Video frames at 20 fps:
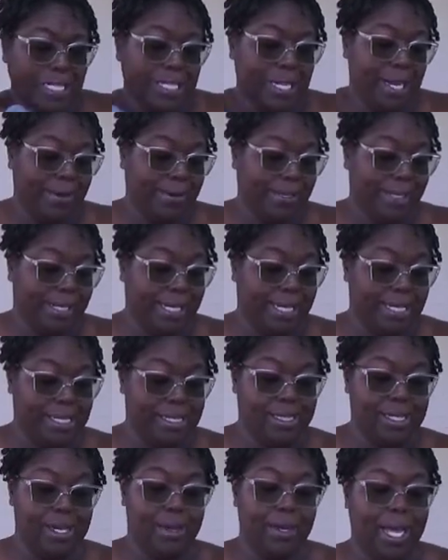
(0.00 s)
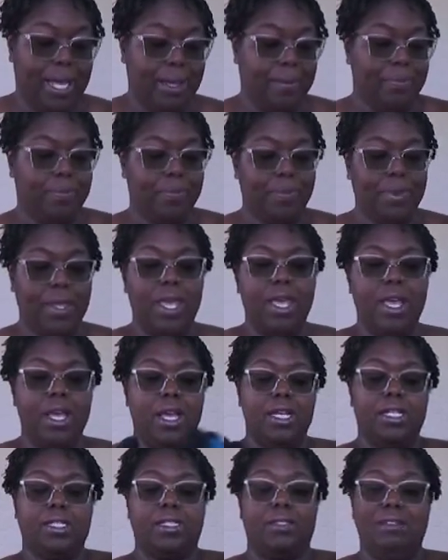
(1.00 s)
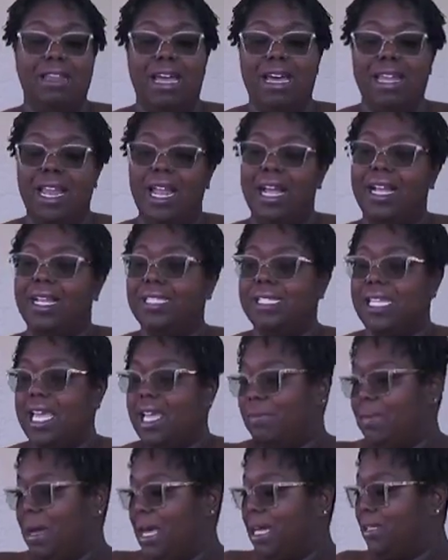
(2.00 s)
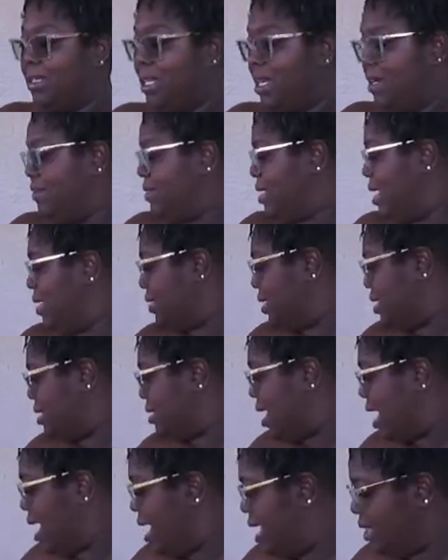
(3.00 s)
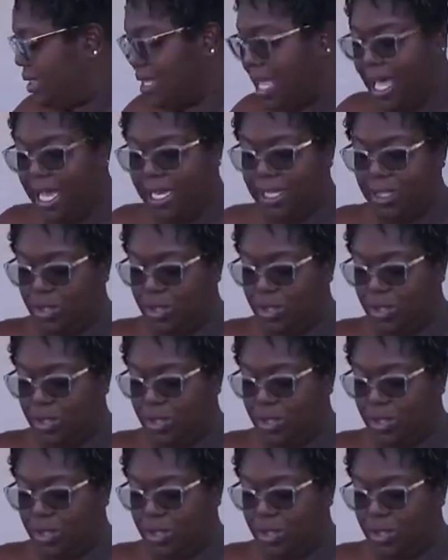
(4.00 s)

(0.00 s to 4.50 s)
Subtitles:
Sorry, guys. Okay. So now that I can take my gloves off, because I like